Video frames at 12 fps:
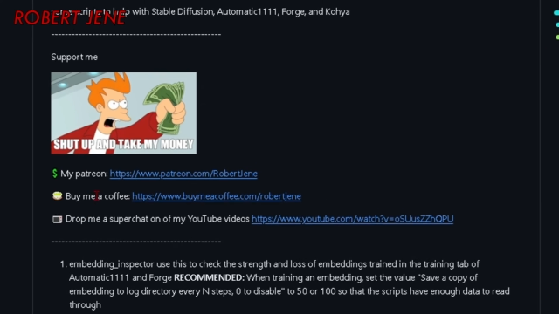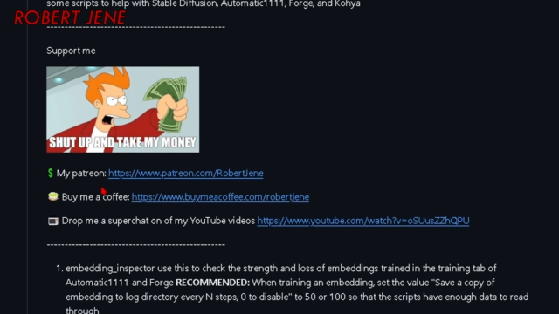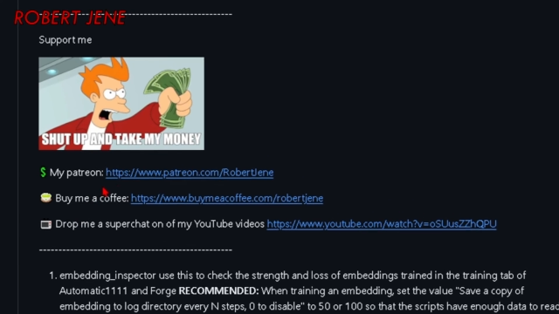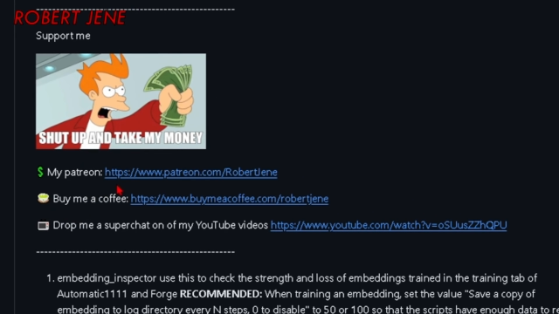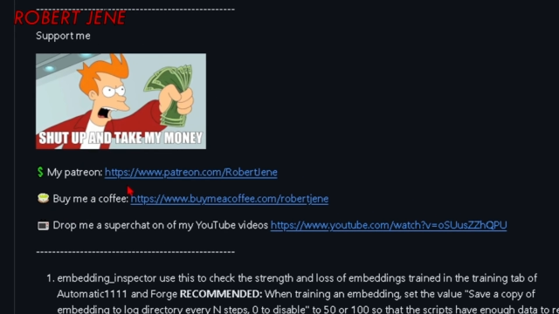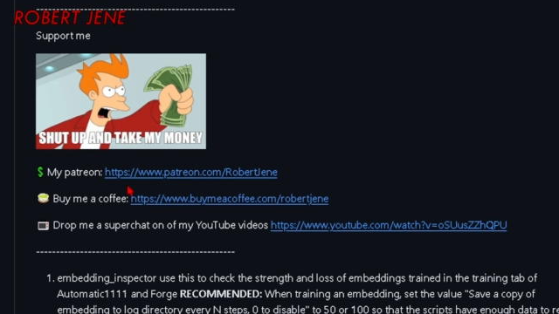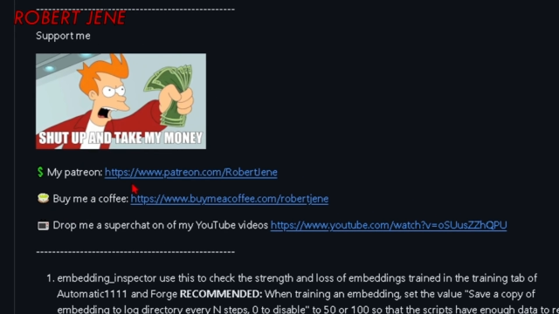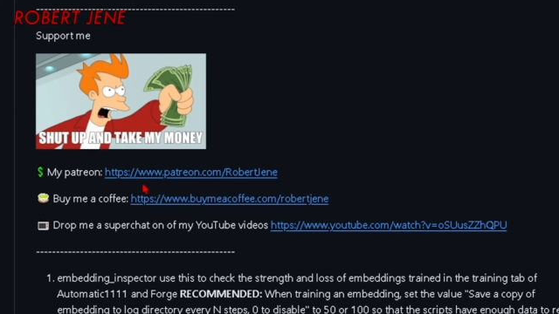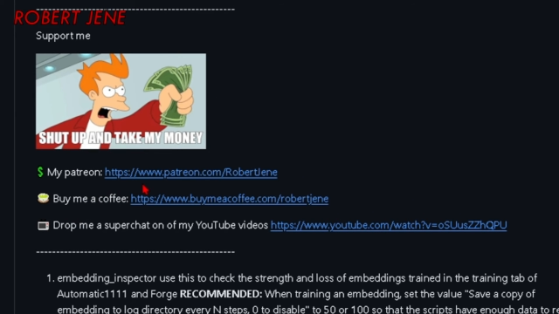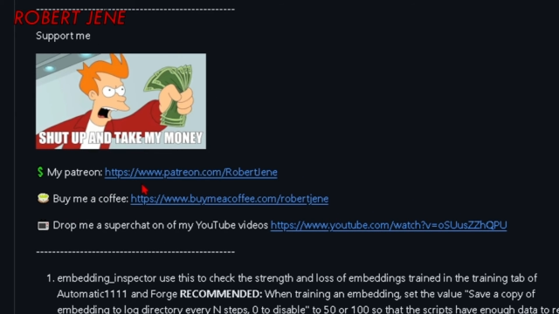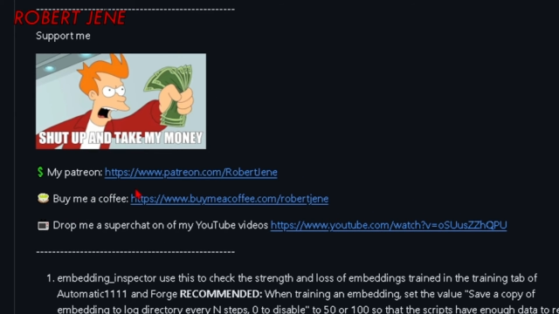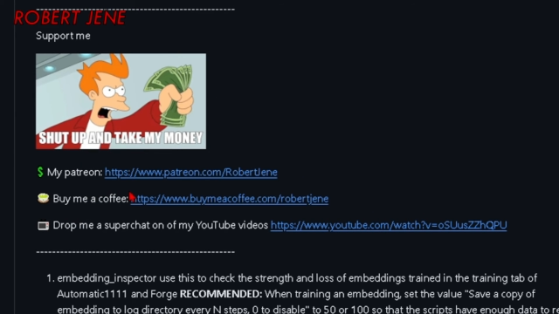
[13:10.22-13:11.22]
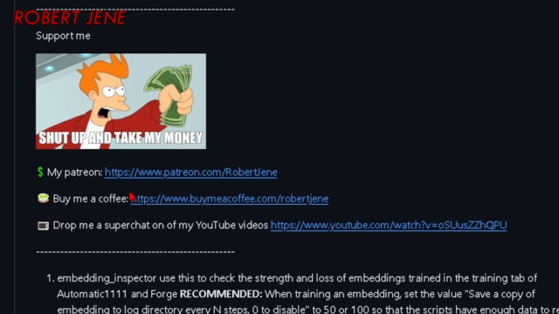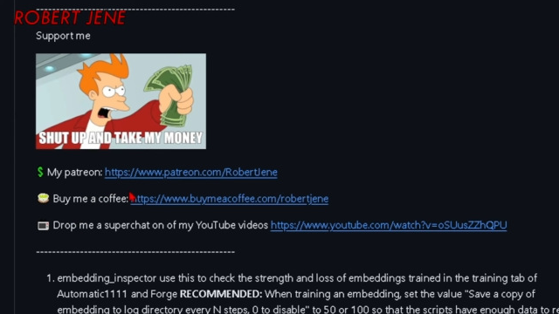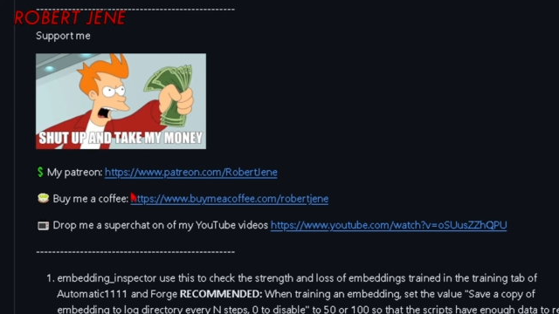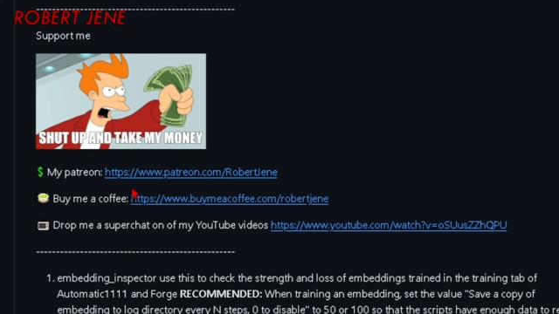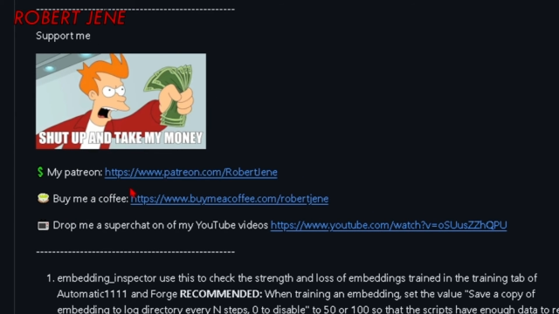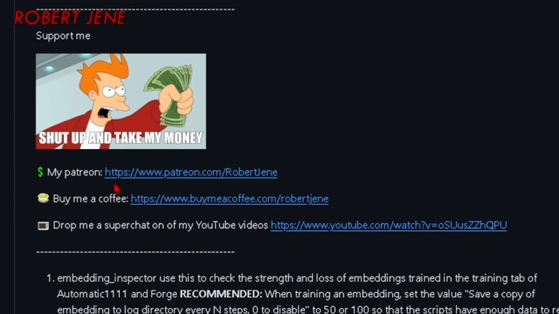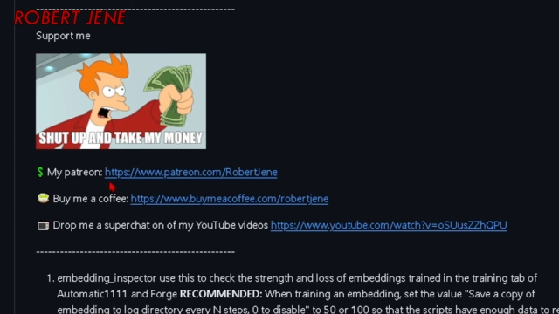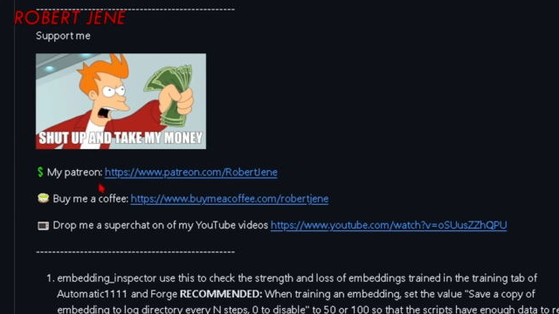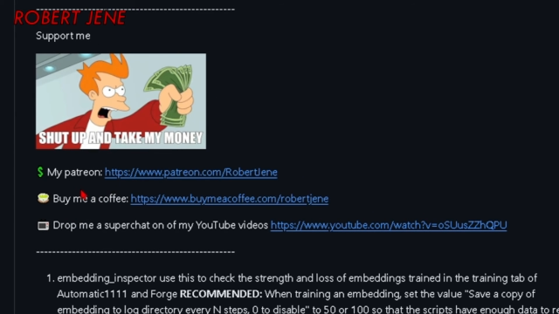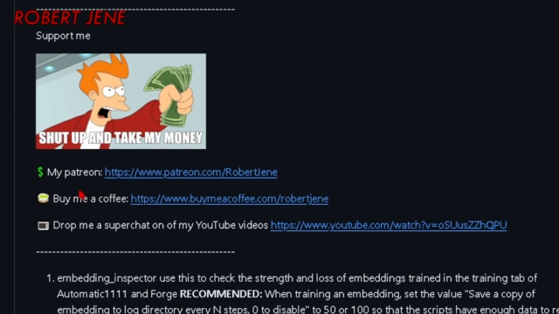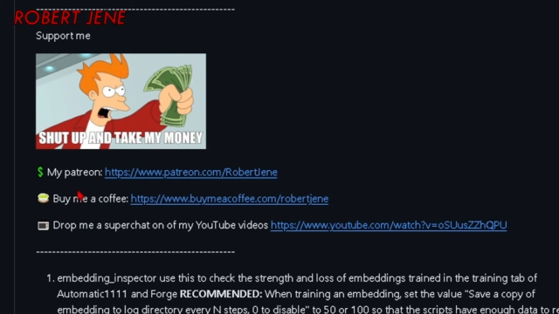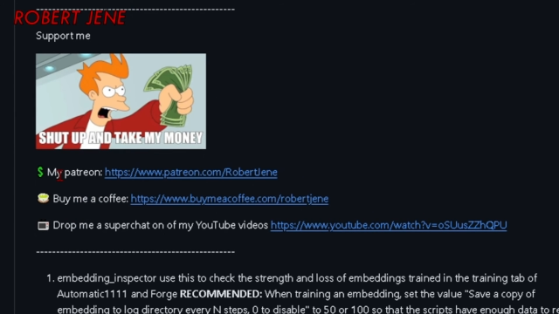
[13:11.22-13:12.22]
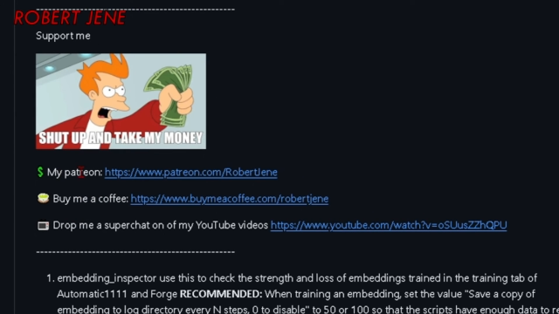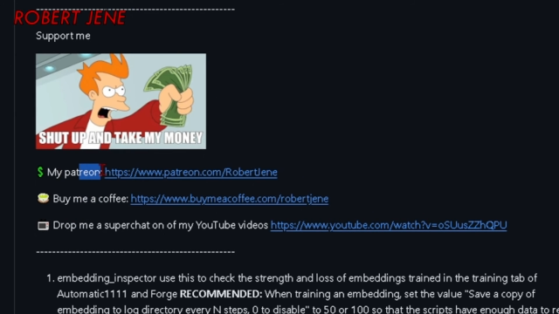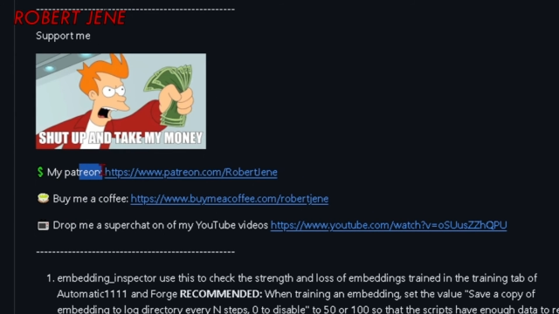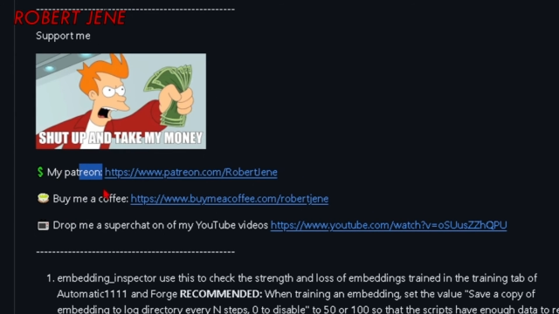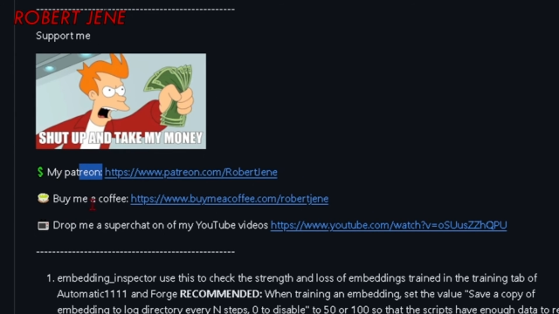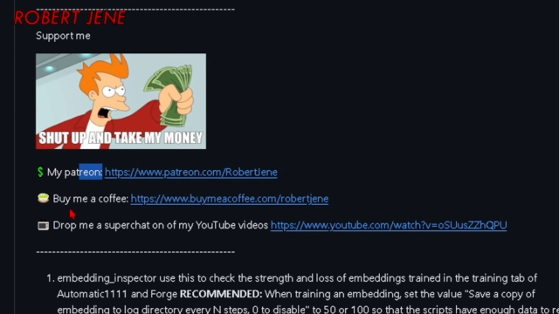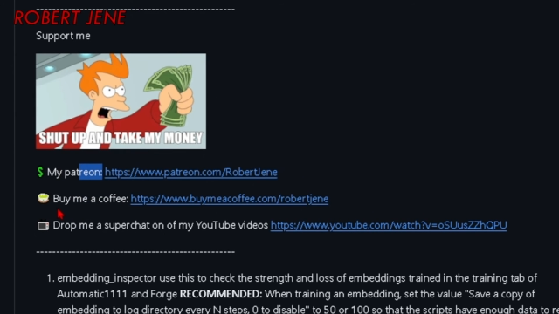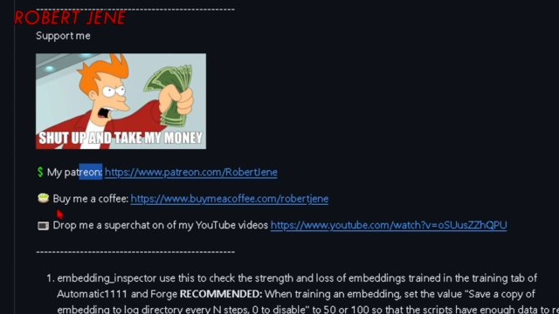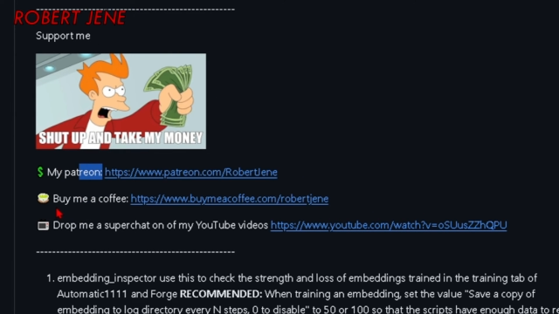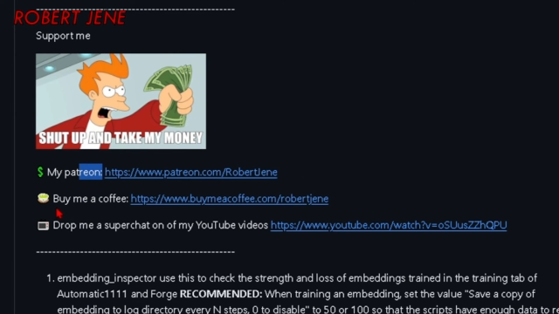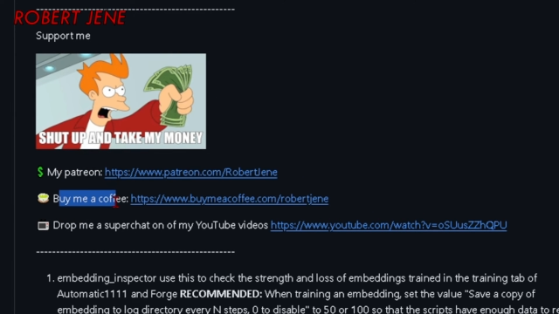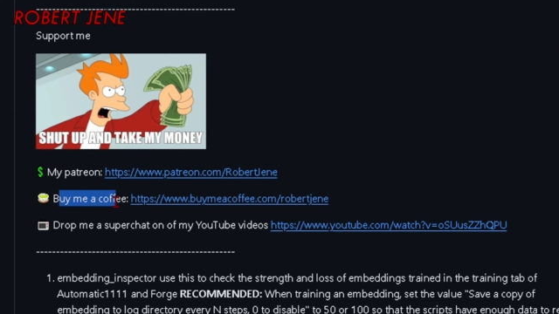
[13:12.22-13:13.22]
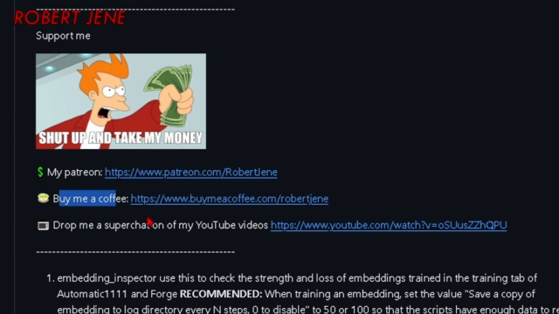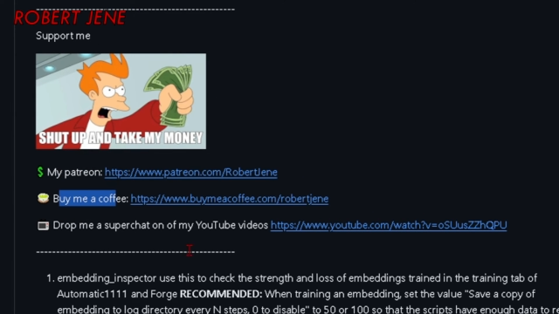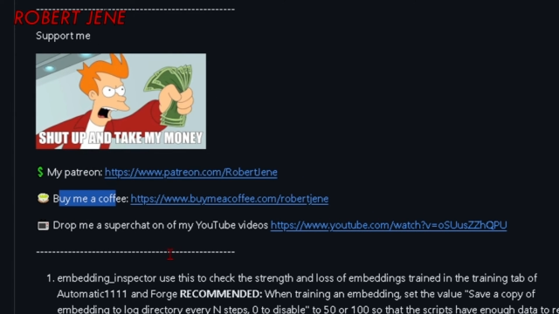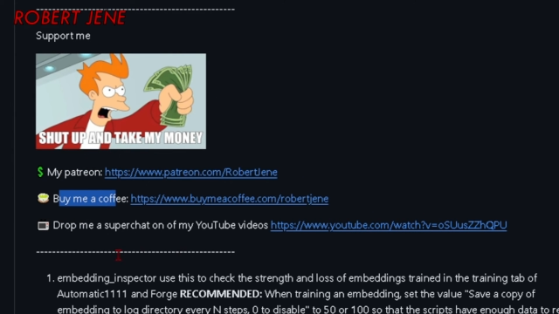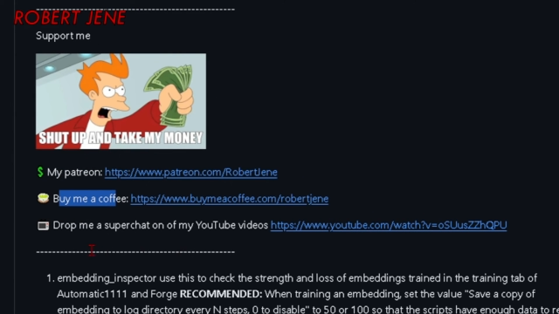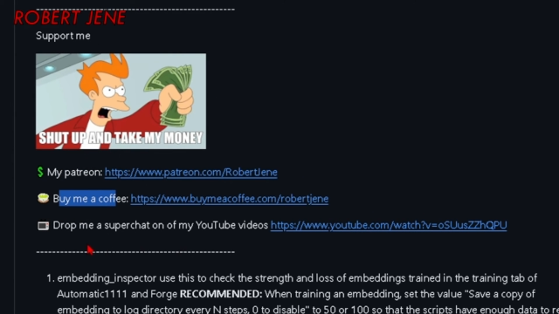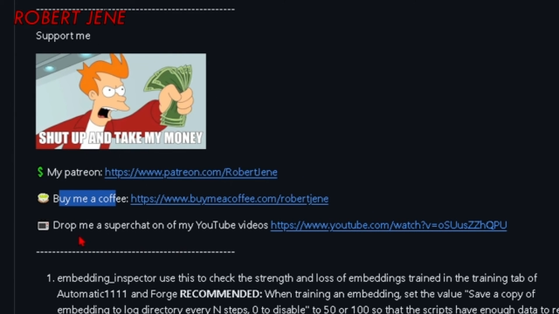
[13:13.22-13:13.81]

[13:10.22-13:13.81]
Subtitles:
[unreadable: no face in view]